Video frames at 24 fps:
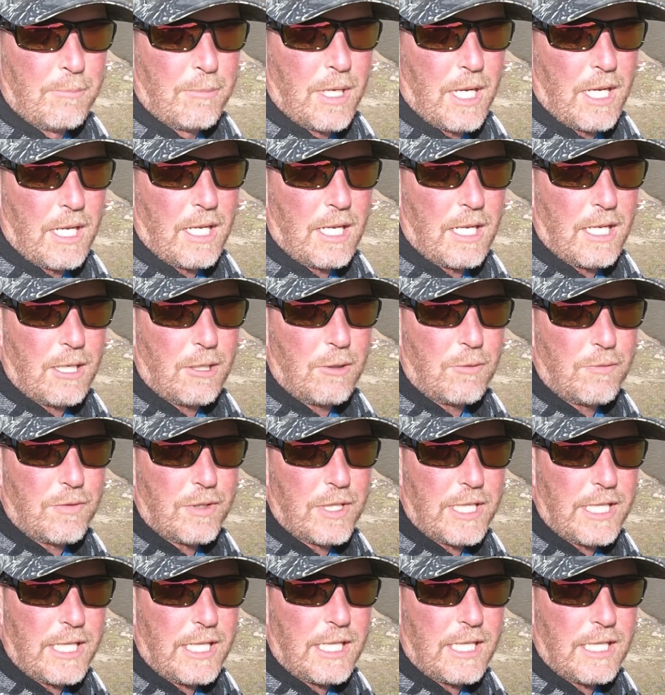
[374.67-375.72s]
But
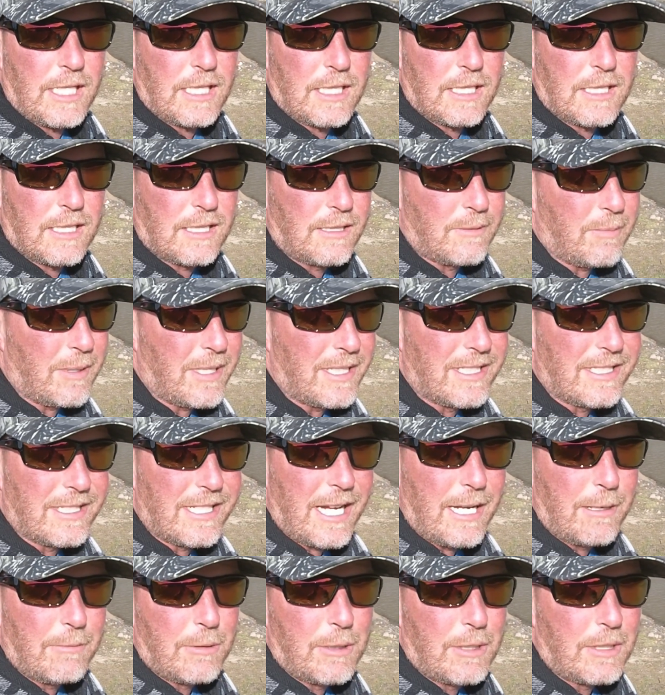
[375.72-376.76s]
hopefully it's been
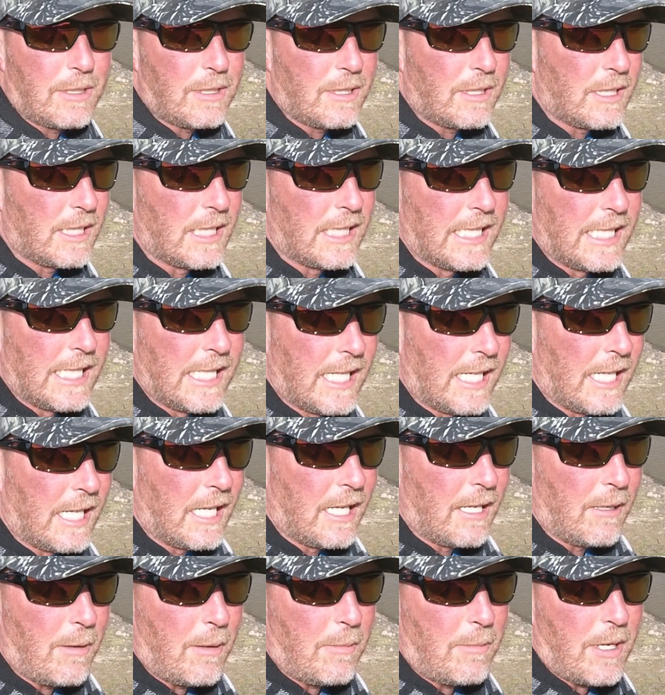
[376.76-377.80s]
stable.
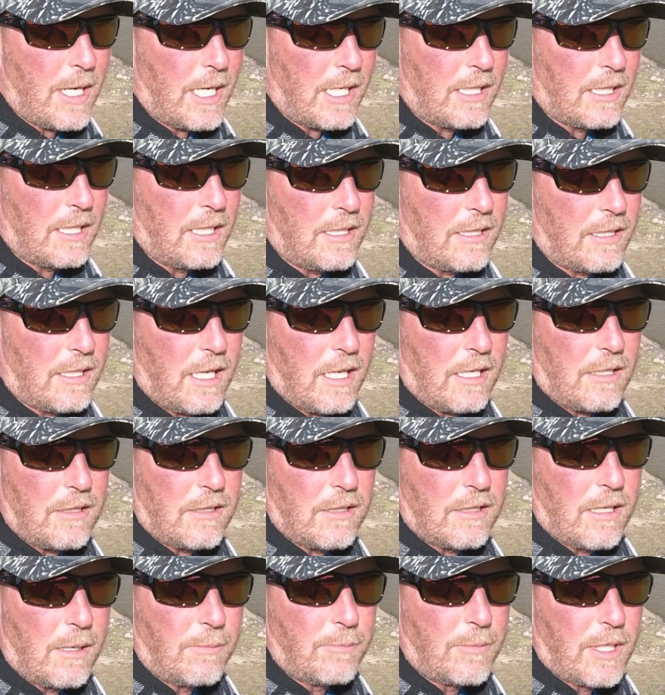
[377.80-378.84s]
Maybe I can at least catch
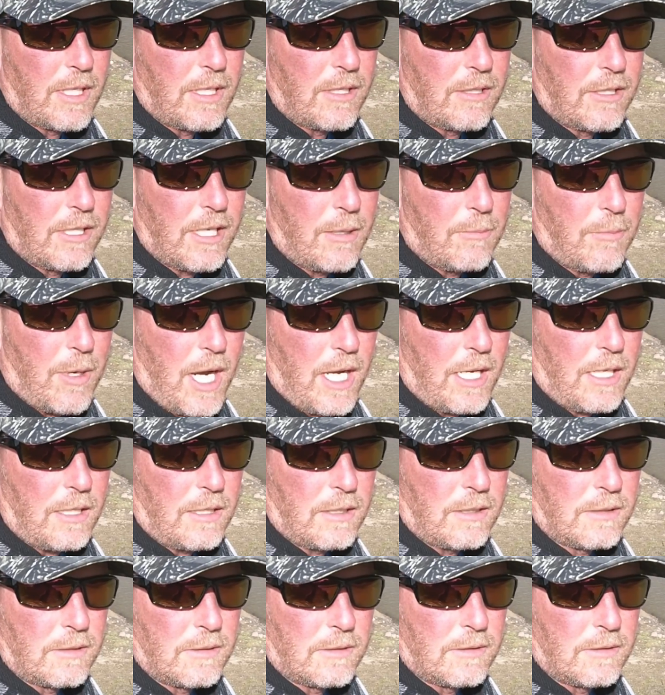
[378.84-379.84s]
something or get a bite.